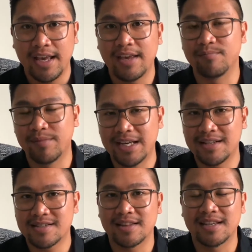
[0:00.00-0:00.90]
it
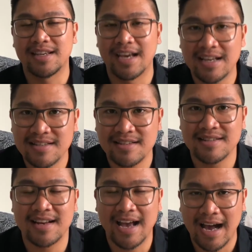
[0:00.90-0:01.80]
means that the guest
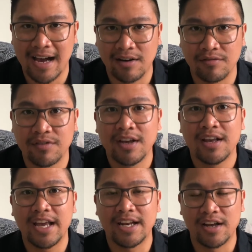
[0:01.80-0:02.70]
doesn't have
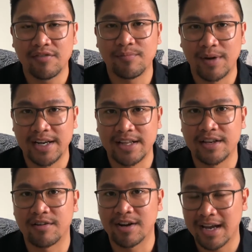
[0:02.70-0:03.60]
enough money in
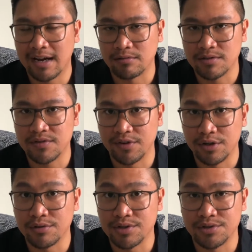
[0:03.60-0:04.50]
their account for
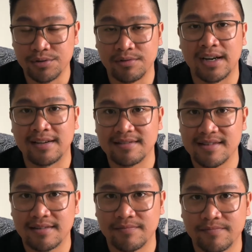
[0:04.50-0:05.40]
you to do that.